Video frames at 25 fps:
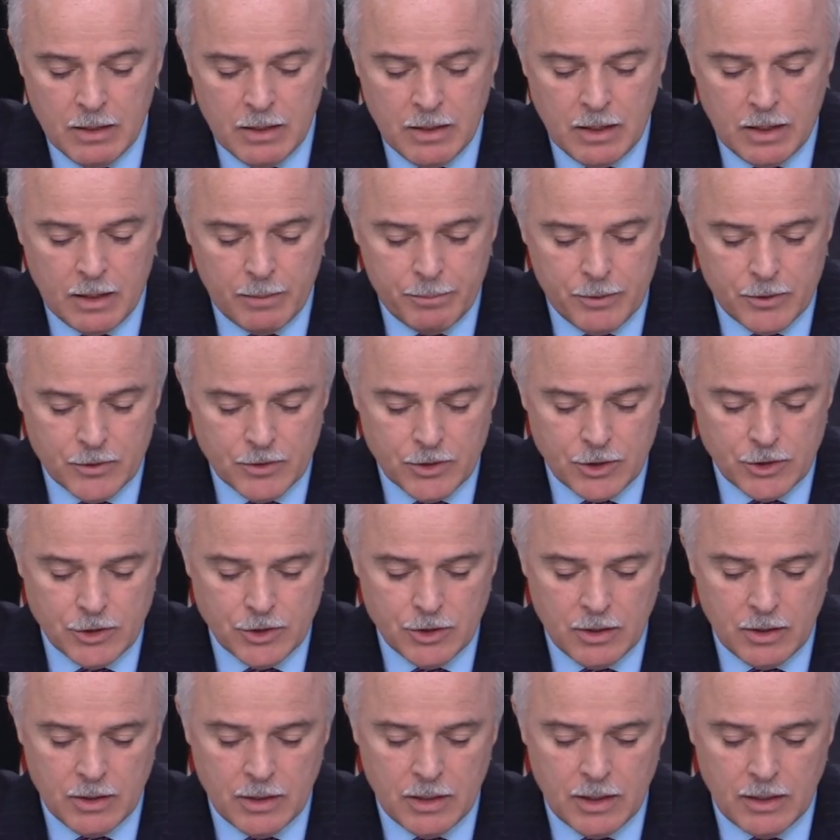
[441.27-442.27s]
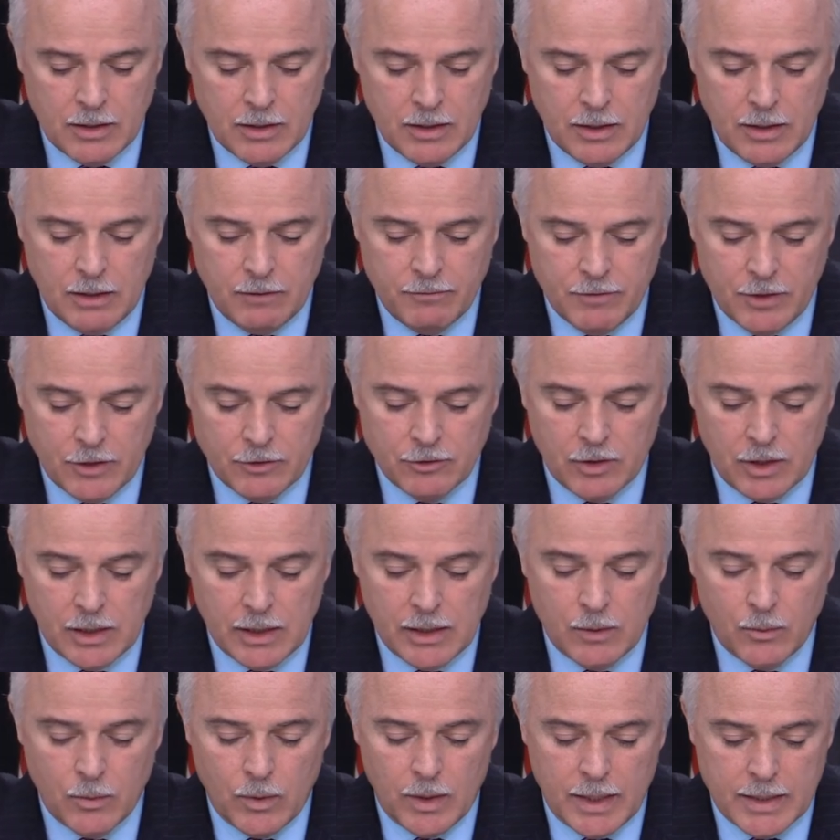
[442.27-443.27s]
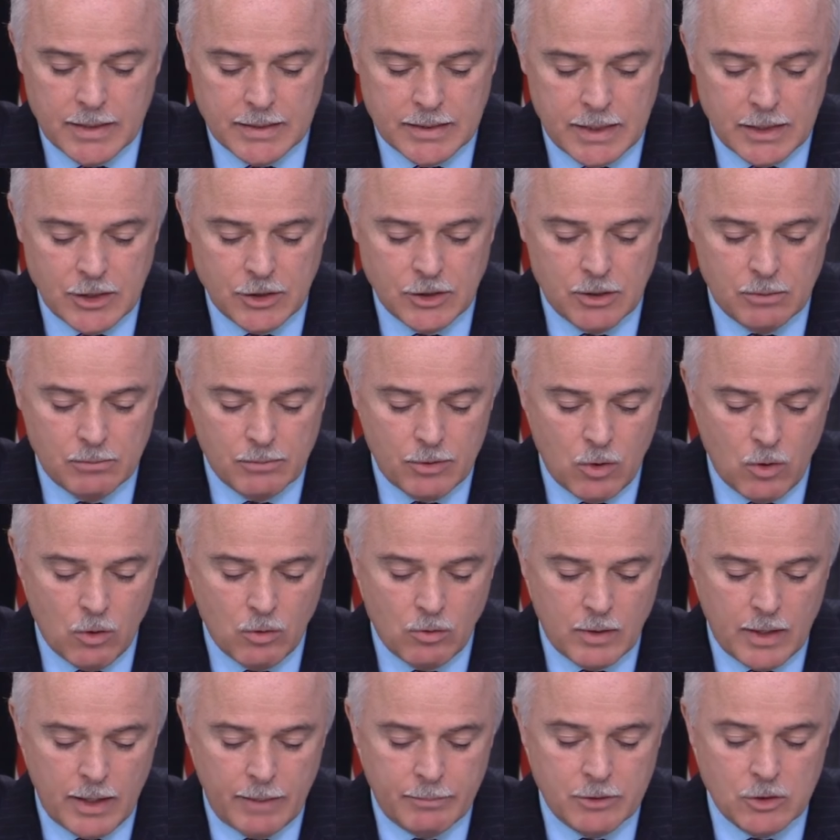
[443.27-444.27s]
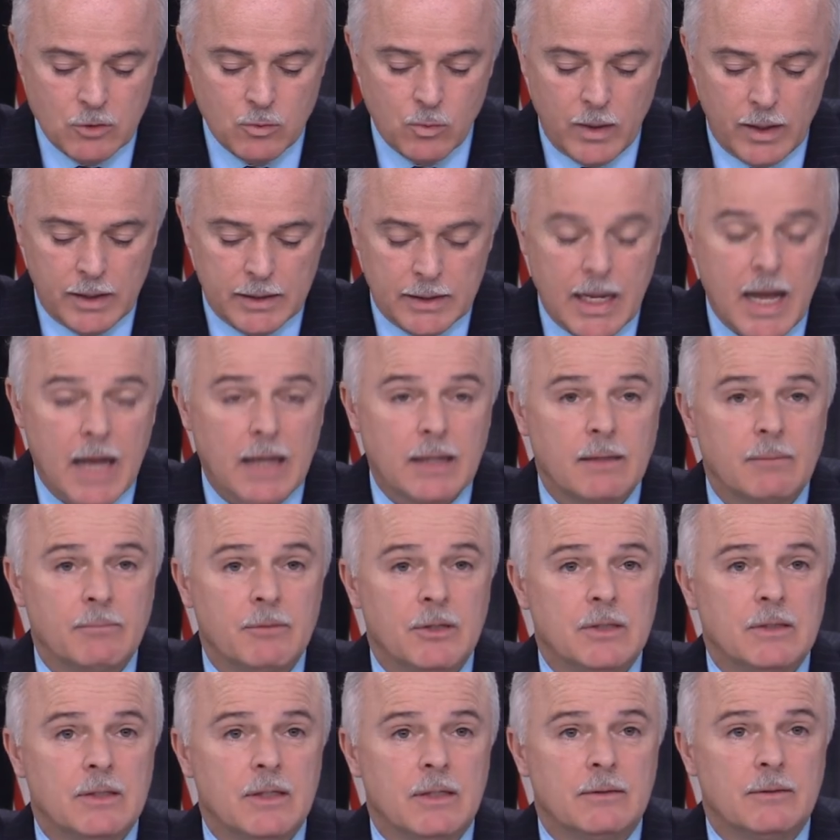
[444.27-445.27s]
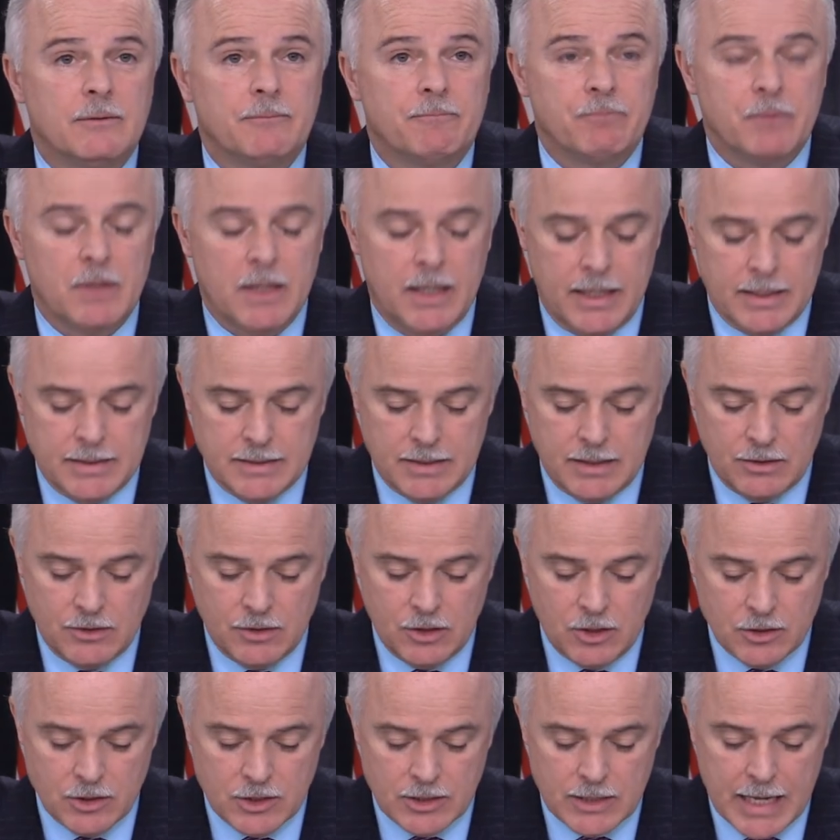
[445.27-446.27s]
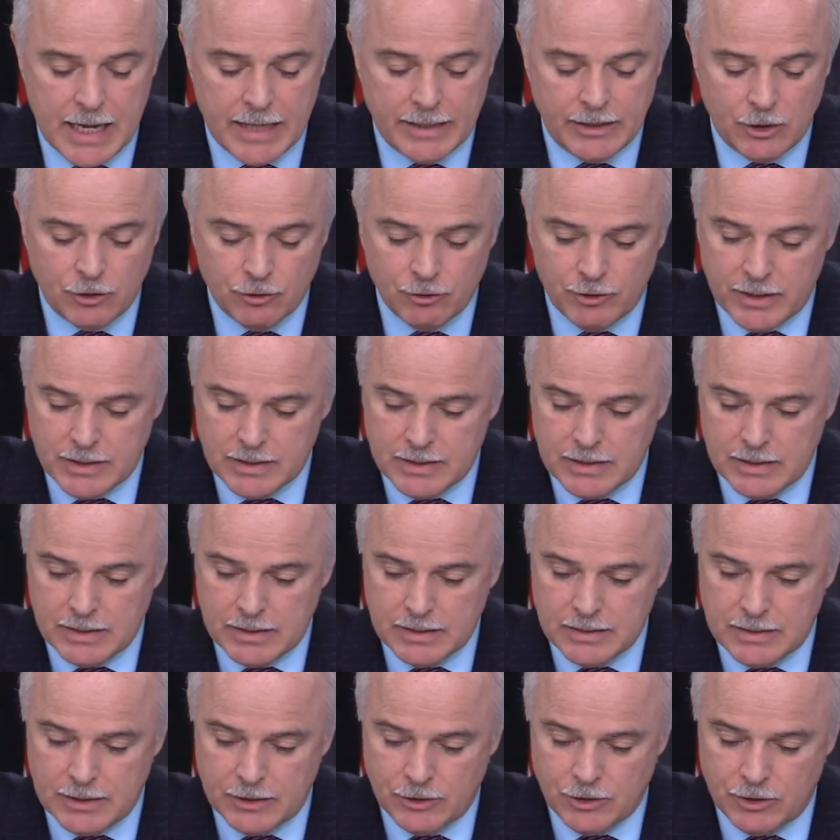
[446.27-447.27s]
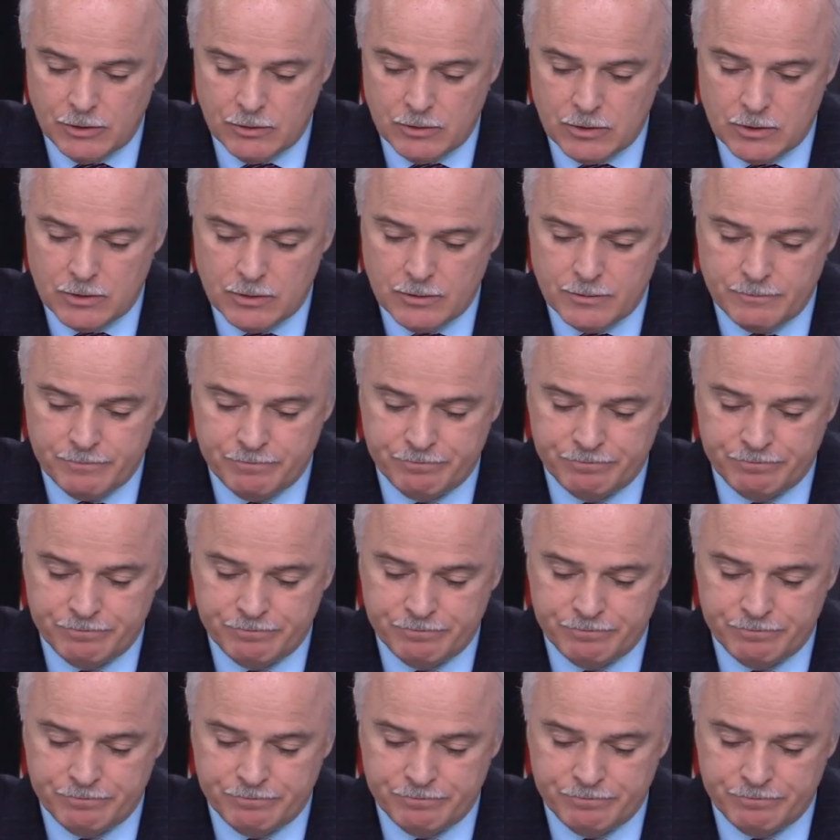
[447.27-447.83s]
Our position on the federal equalization program is well documented, as it does not address these issues.